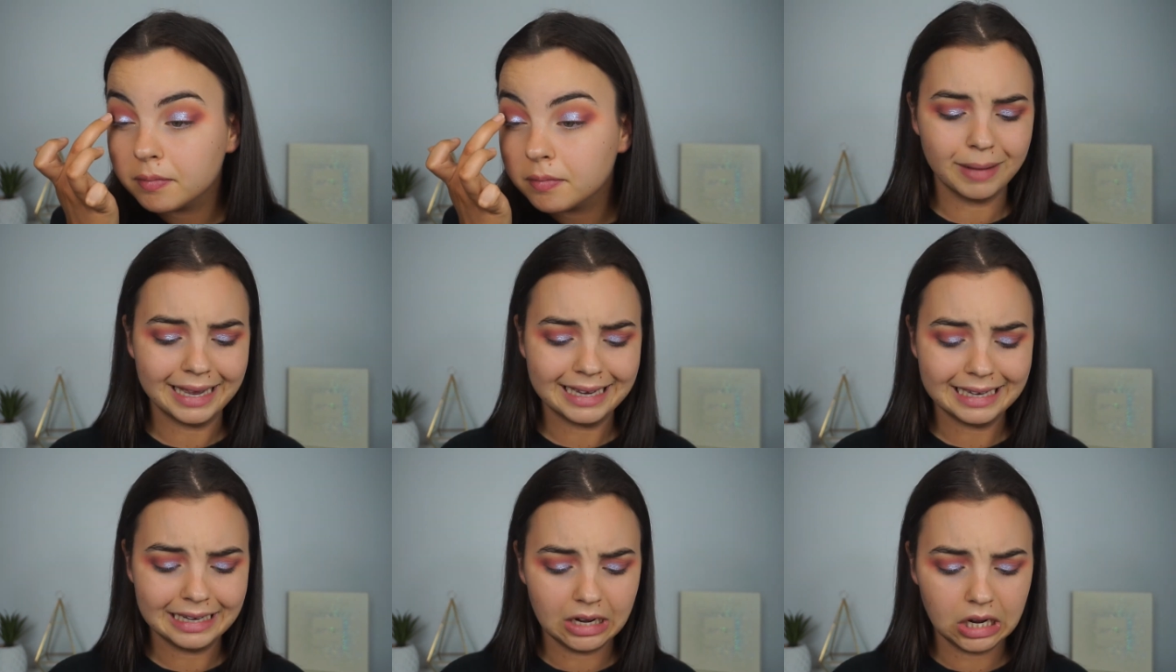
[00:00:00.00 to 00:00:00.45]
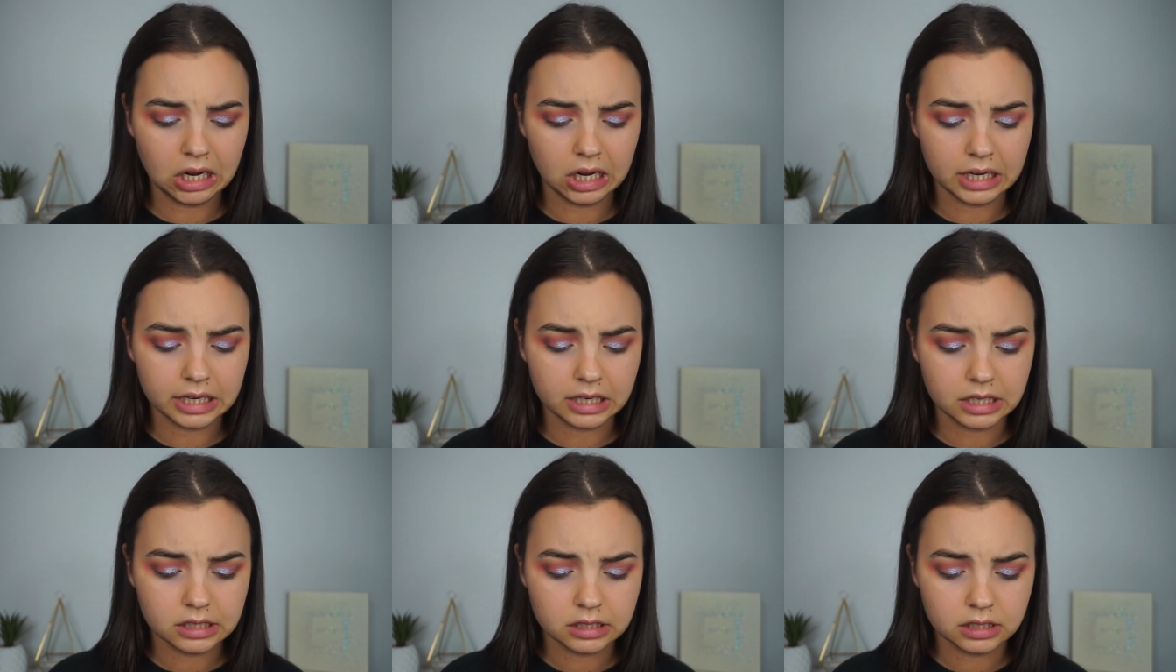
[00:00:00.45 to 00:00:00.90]
My
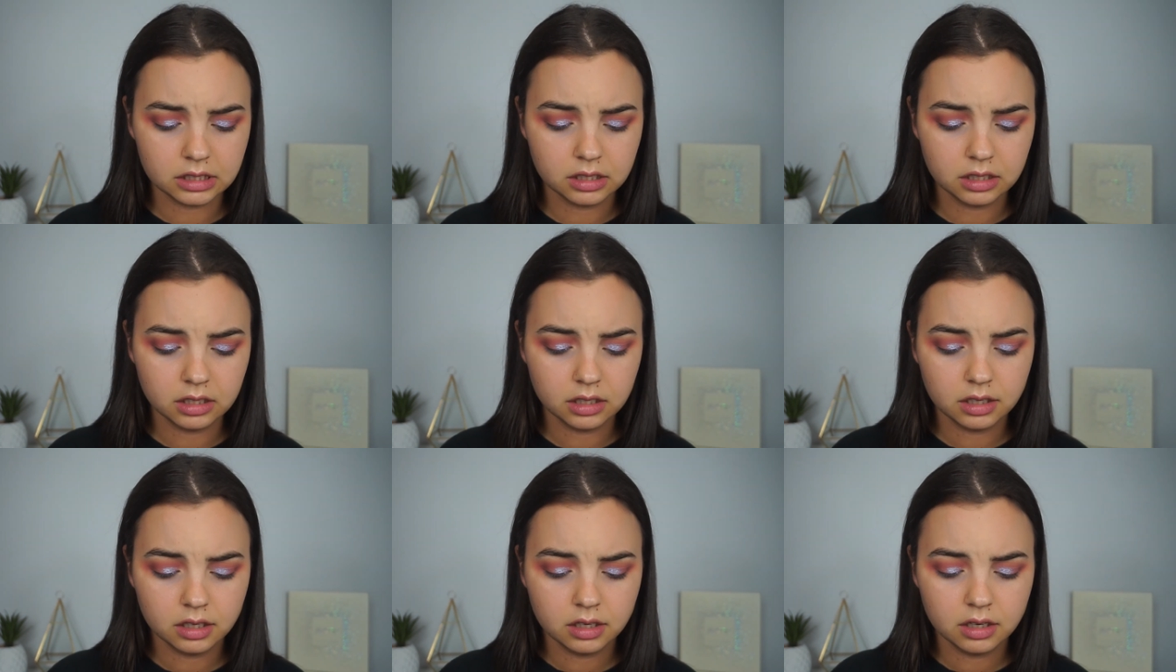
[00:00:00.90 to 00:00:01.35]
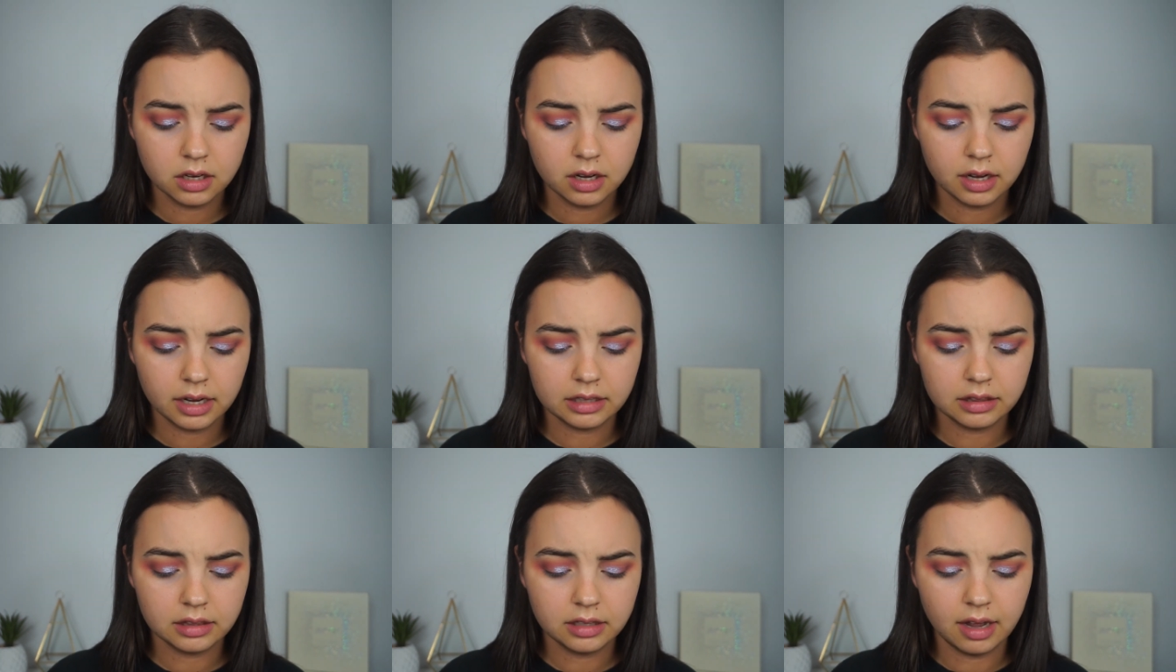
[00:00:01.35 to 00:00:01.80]
God,
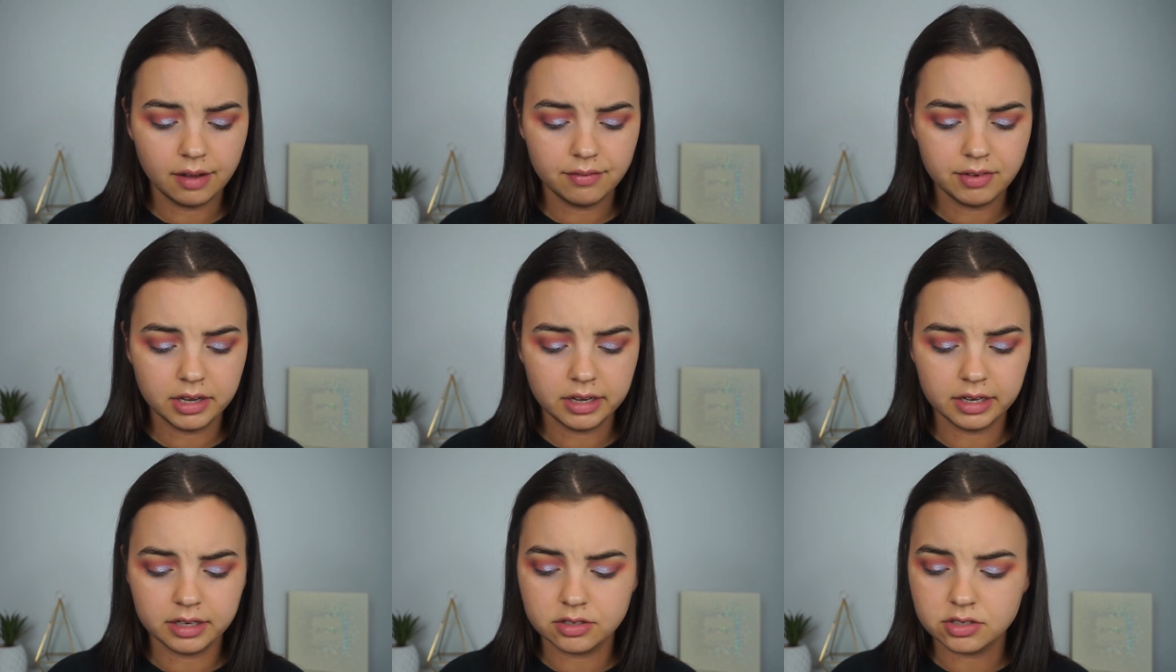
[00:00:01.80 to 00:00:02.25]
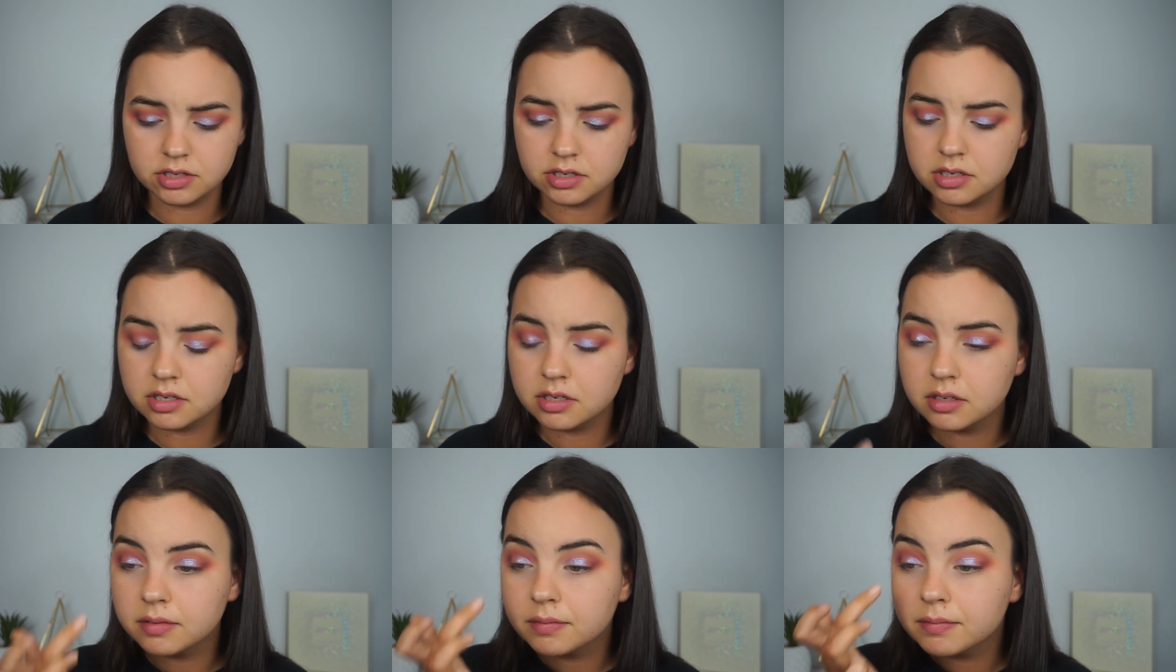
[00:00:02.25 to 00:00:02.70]
I love
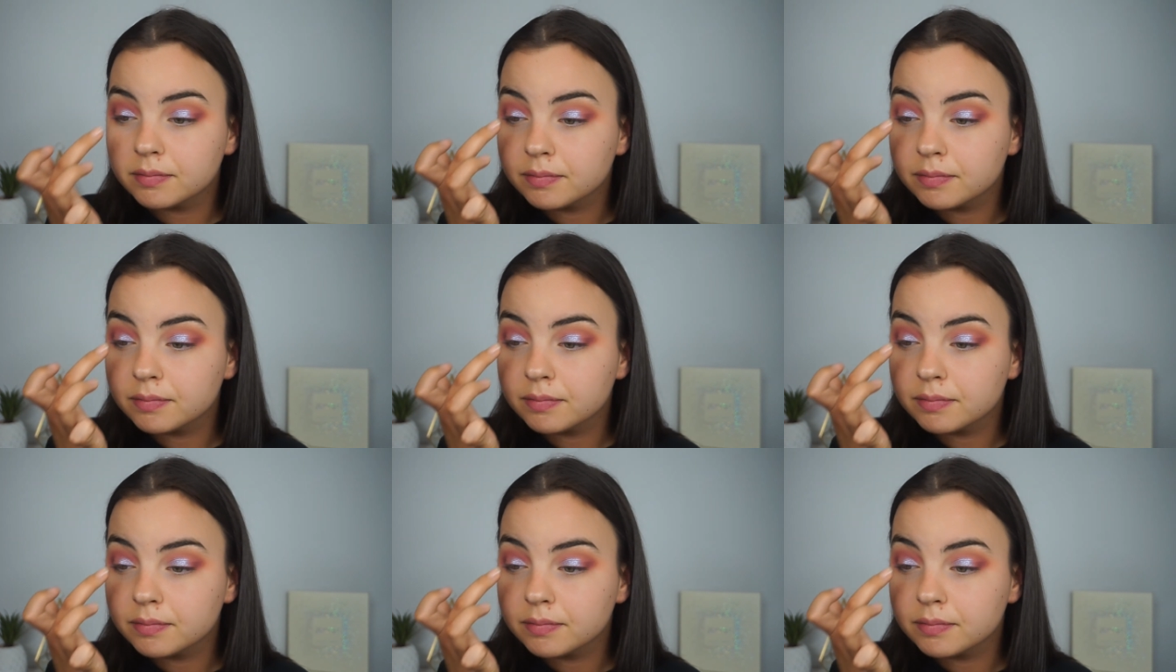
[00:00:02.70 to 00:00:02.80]
it.